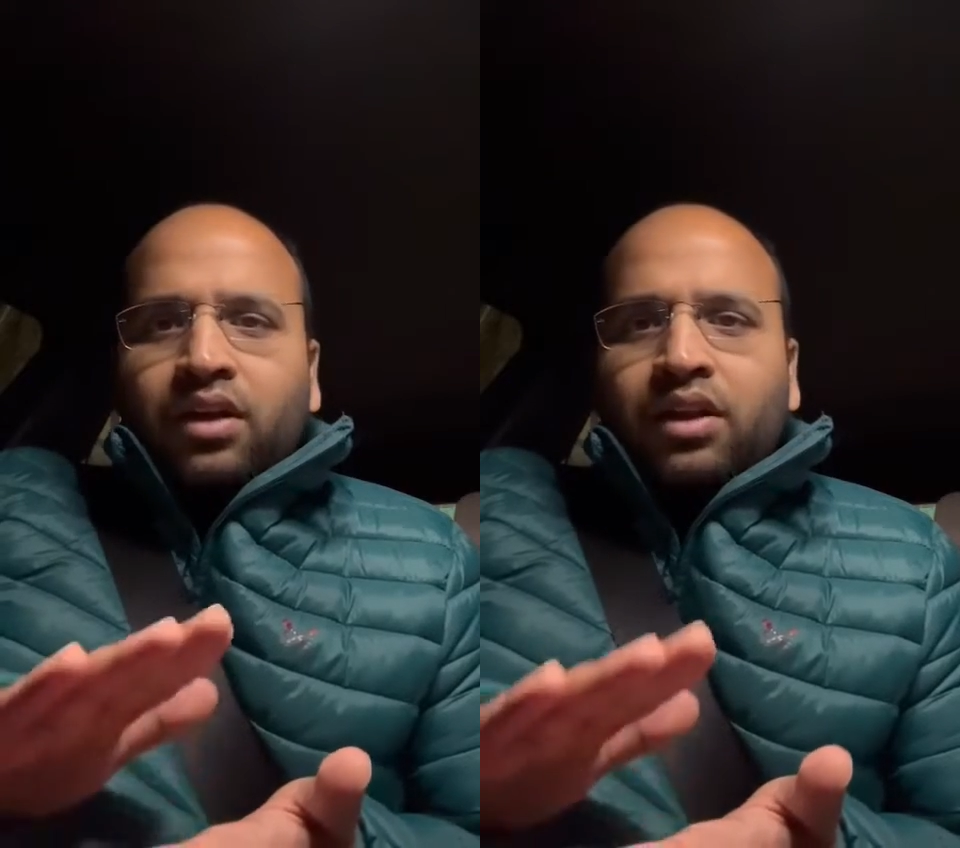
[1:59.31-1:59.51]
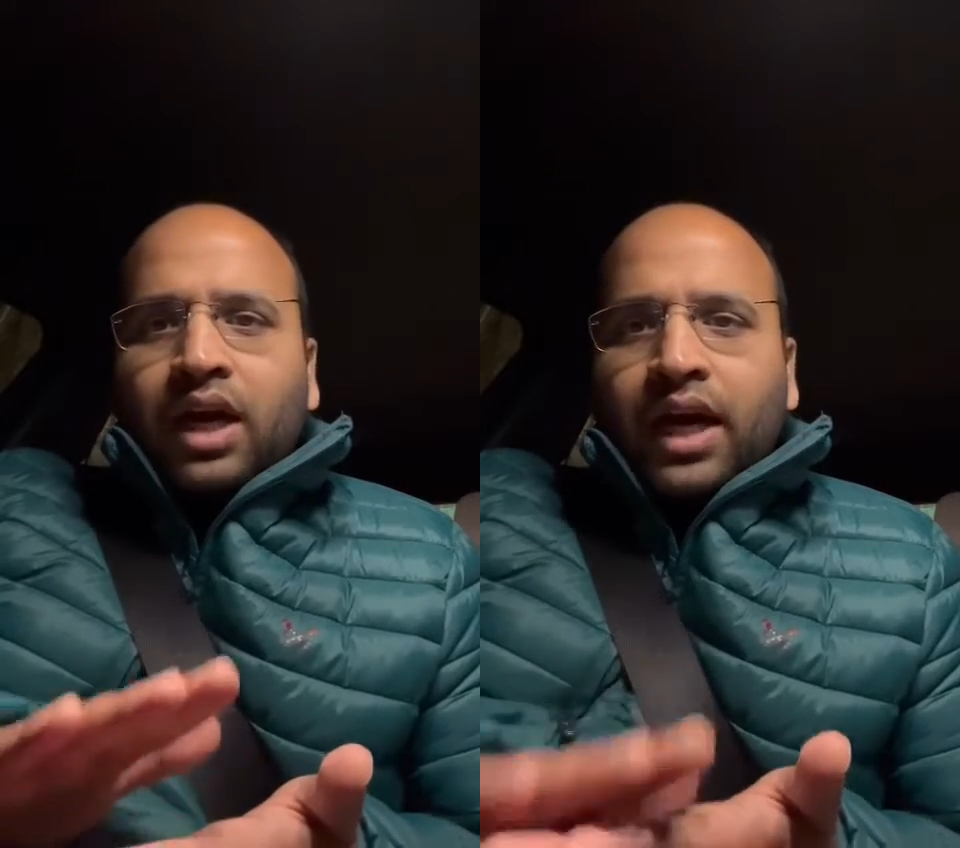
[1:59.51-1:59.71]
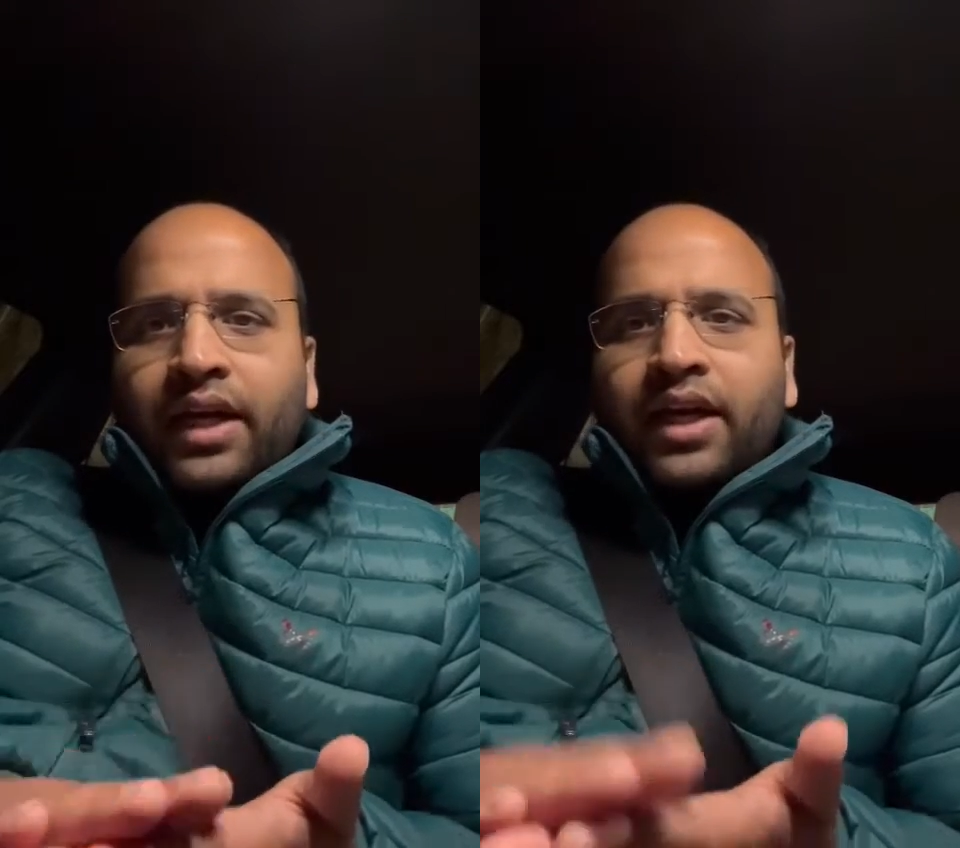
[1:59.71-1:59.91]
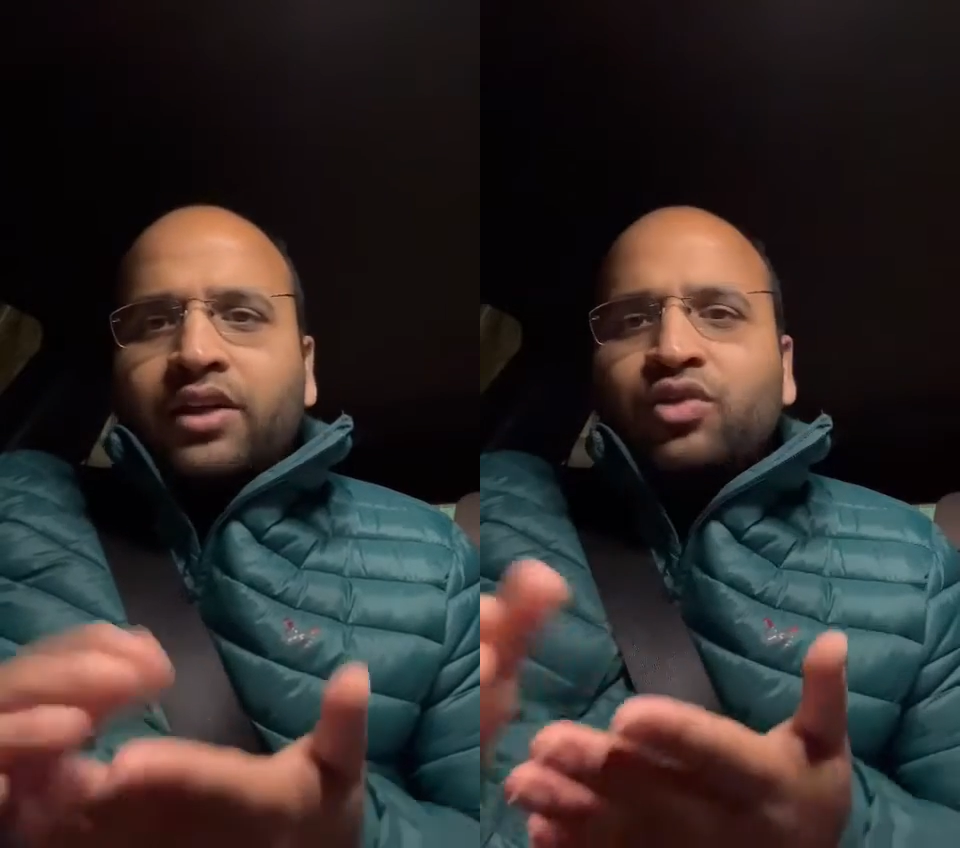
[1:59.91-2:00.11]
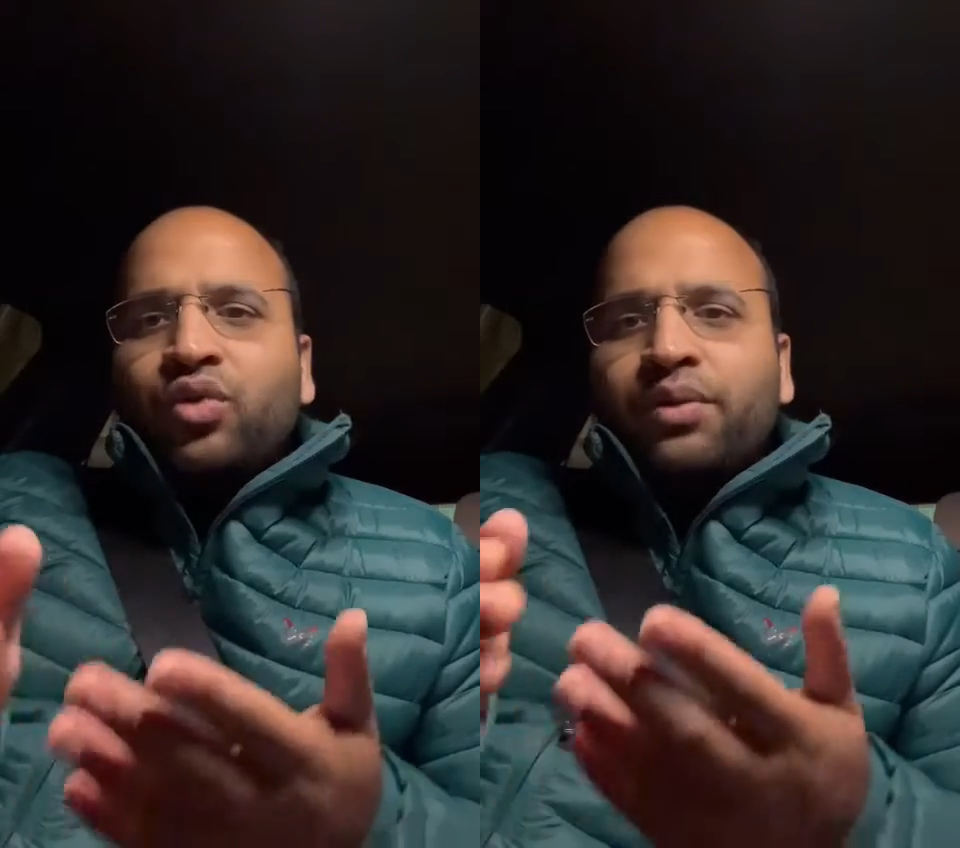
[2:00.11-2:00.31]
the idea
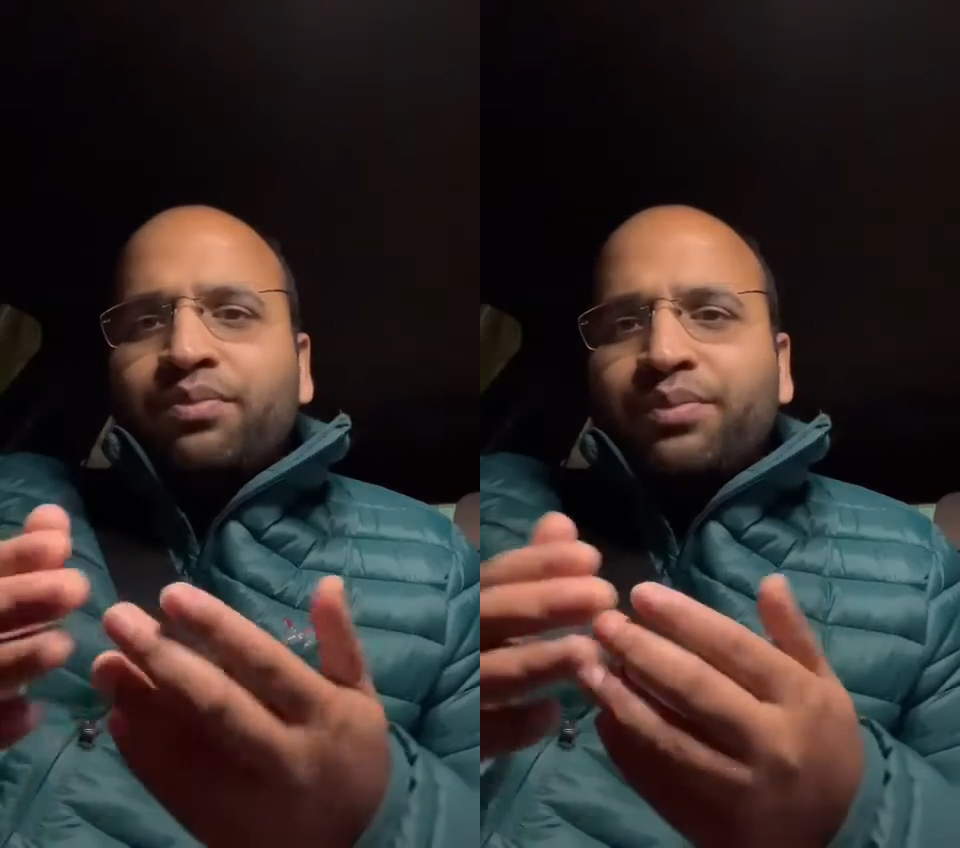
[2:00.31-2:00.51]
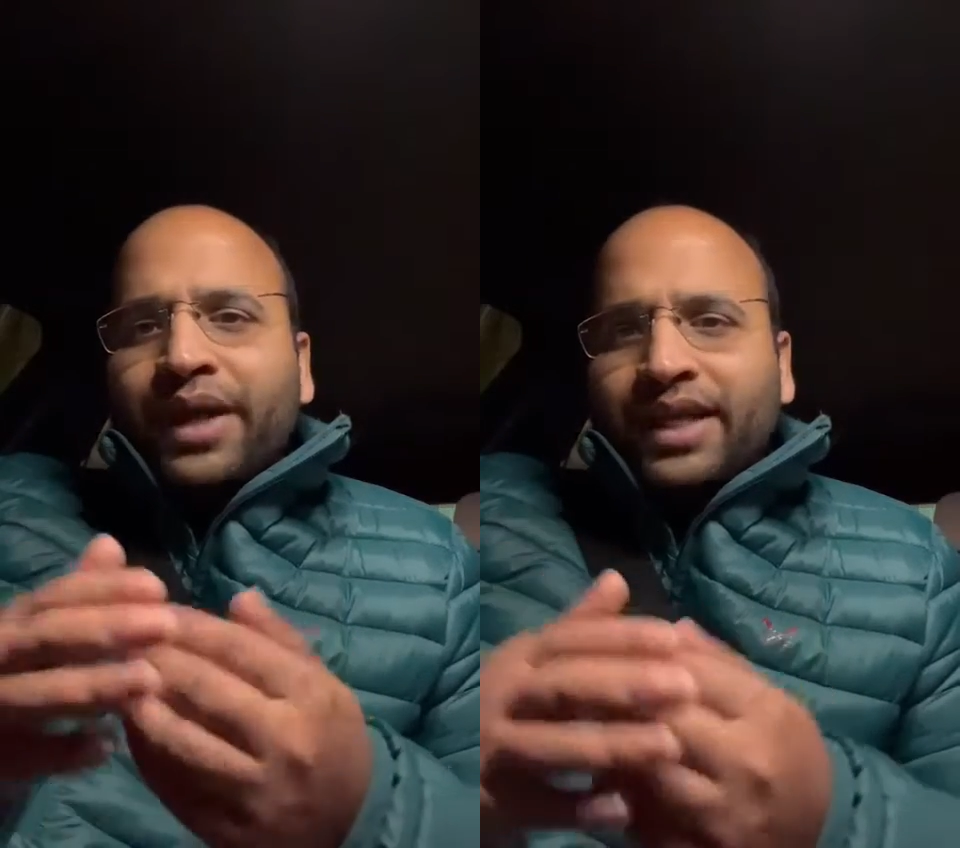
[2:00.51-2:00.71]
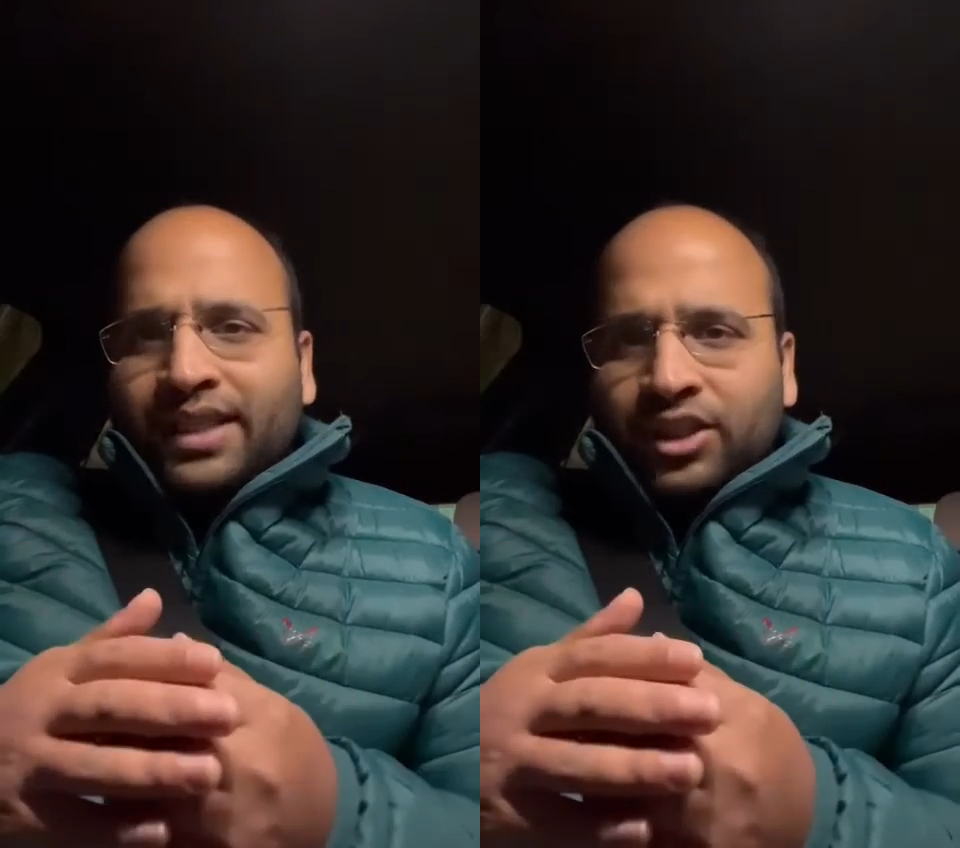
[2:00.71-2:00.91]
is to embrace the